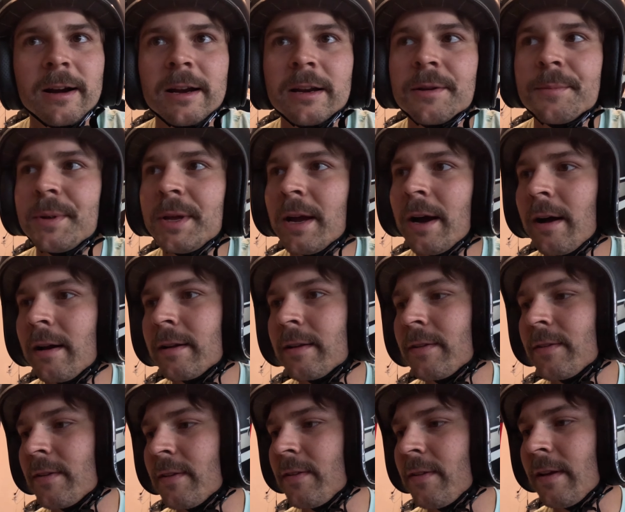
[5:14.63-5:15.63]
And to be
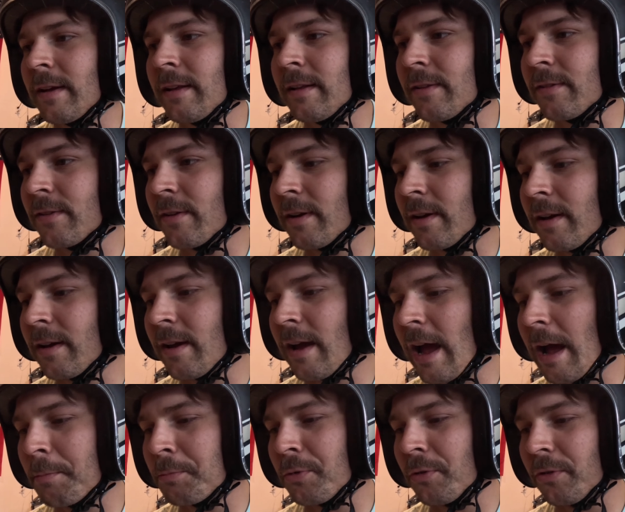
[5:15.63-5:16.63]
honest, this thing is
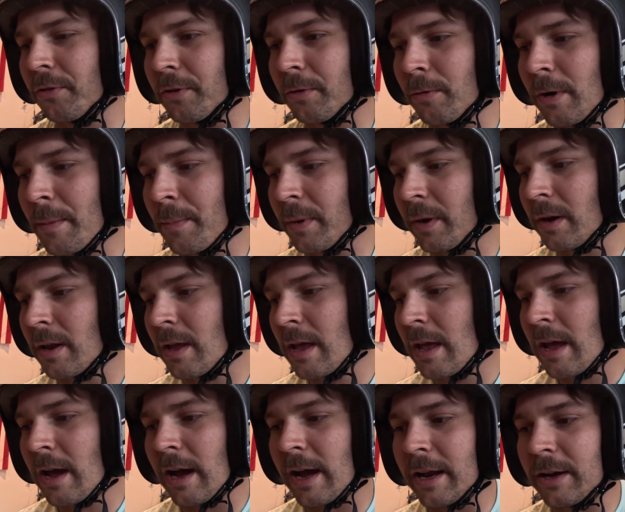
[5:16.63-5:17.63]
absolutely ripping.
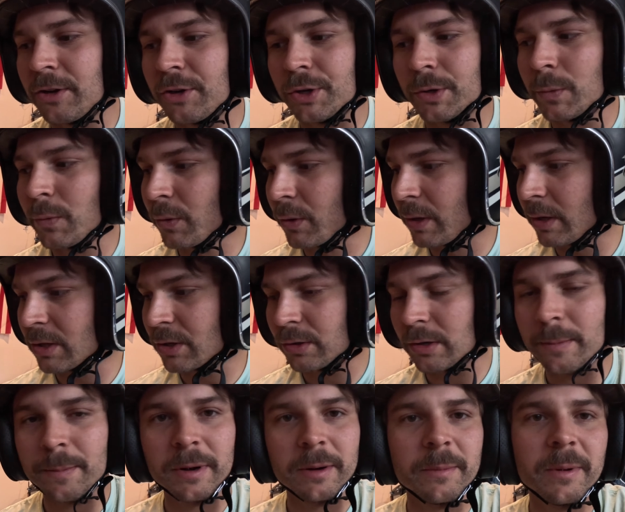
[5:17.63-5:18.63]
And truthfully, it's
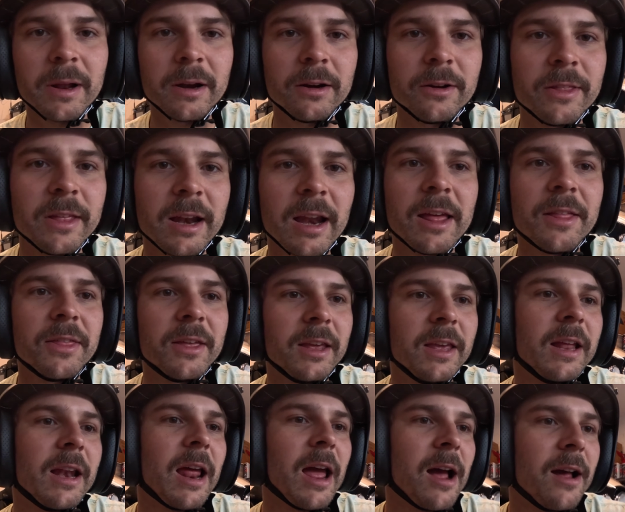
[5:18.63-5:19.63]
ripping better than I think
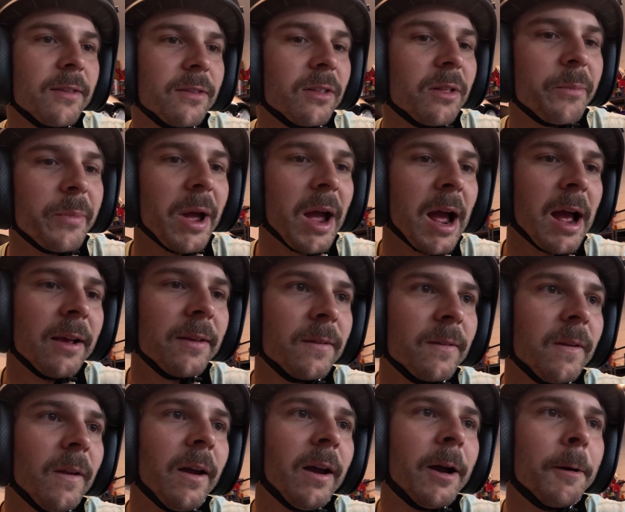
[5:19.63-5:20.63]
it has in the
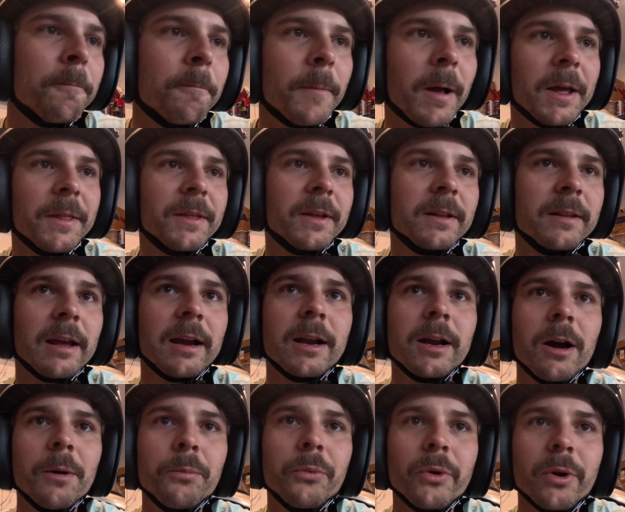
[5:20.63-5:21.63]
past. I think that
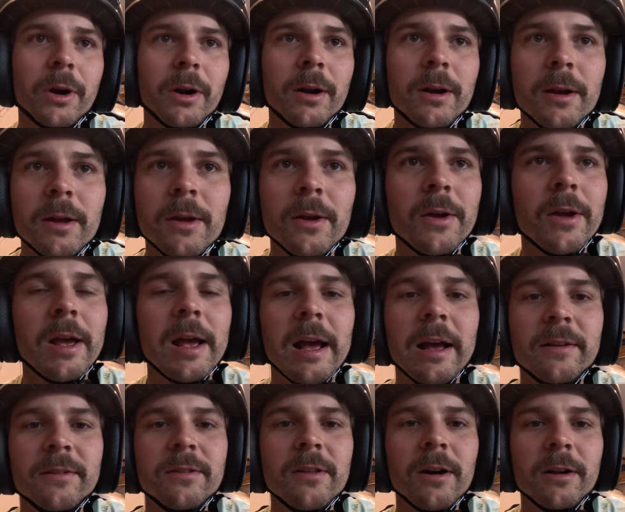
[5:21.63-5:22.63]
coupler
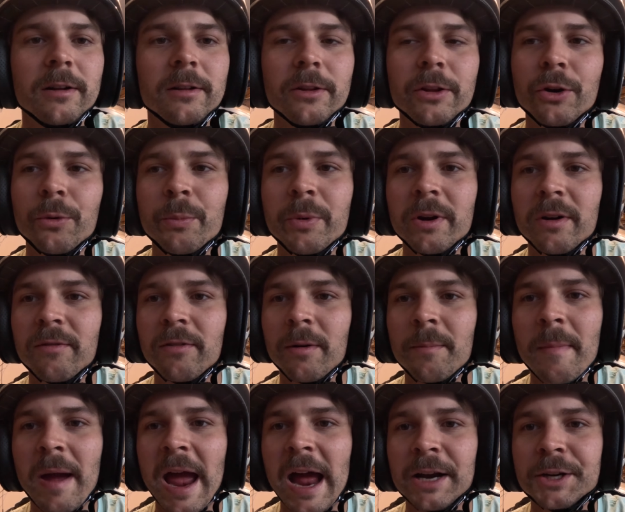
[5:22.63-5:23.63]
has done a little bit of a
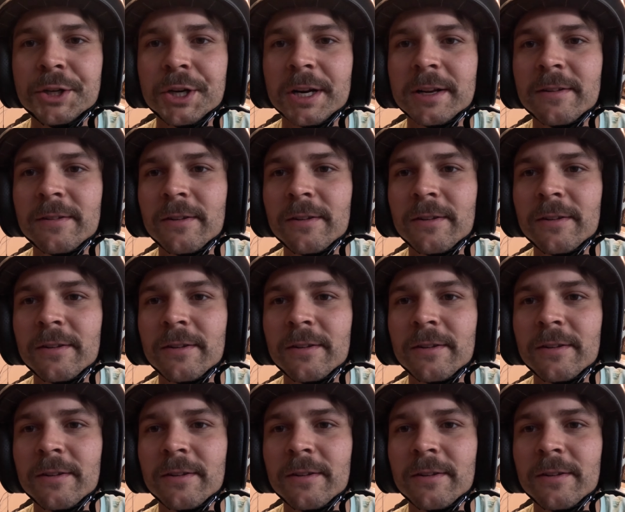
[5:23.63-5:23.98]
magic.